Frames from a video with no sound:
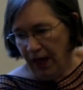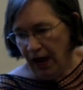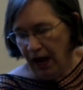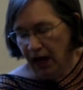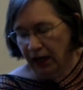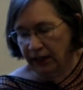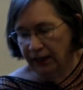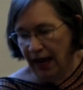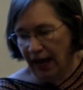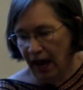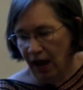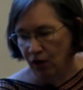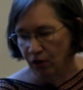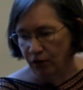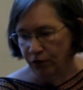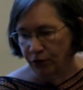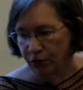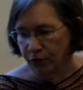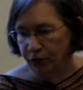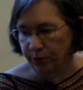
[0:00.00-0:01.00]
Allow
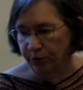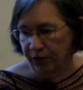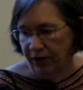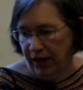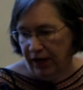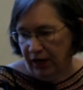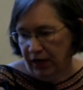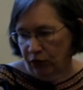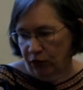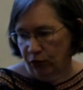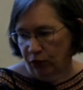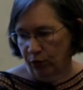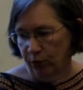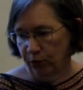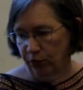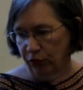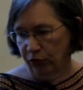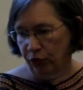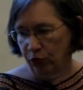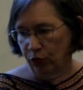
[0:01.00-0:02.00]
for breaks from
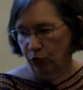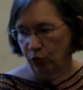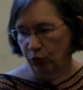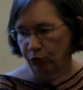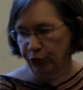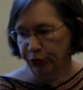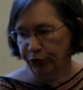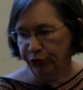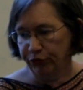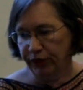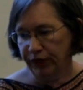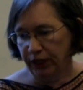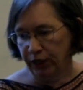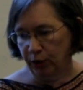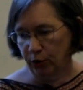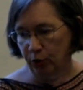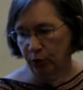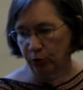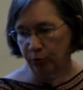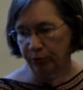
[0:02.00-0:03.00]
your school routine
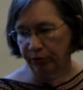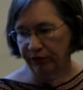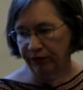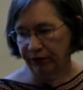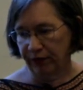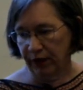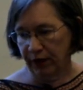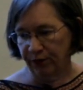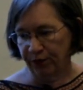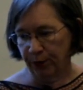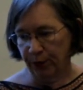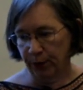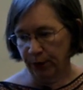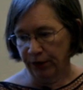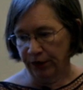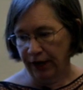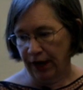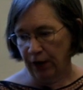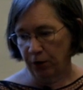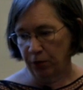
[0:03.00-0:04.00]
to prevent
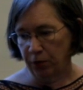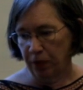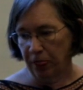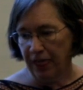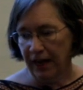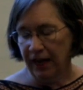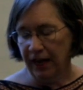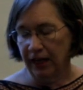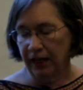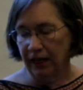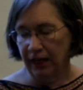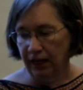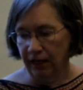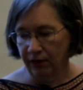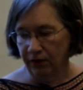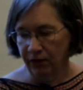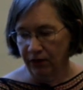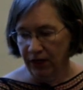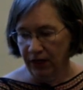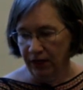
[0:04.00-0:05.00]
burnout.
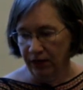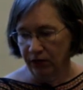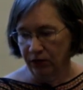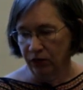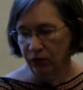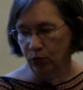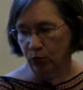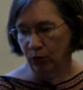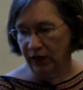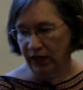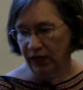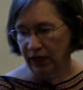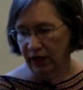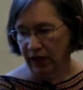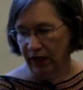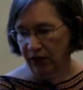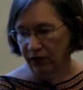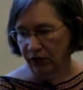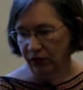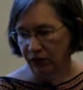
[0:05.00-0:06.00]
Evenings,
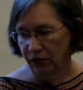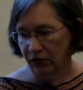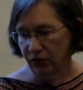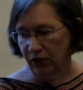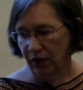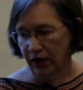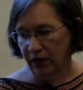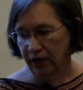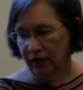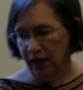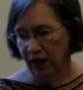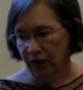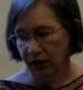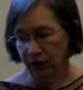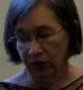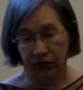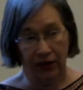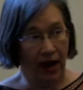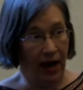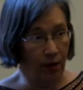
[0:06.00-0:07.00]
weekends, Sunday,
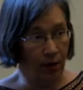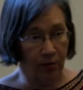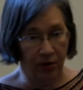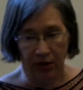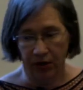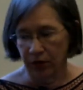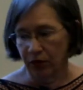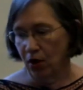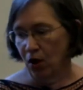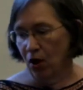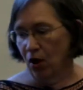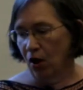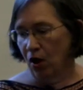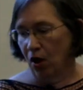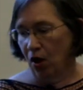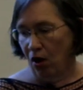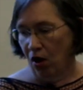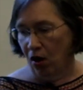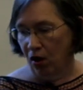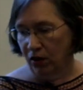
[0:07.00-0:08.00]
Sabbath,
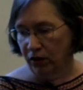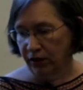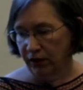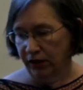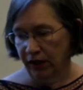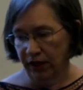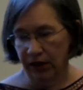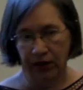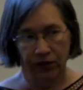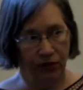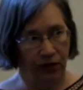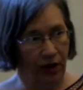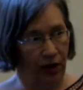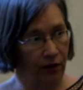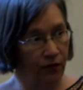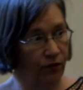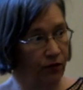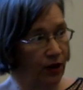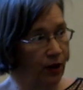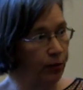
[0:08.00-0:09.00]
holidays,
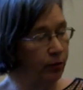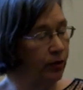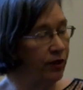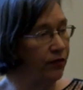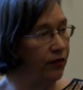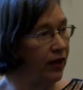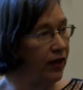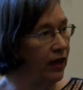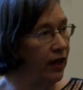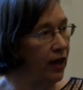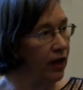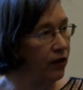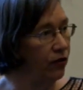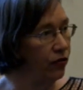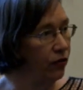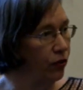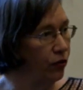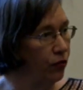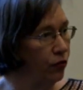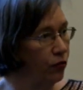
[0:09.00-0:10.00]
and family
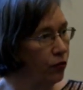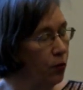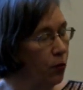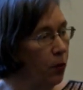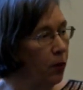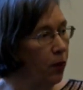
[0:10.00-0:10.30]
vacations.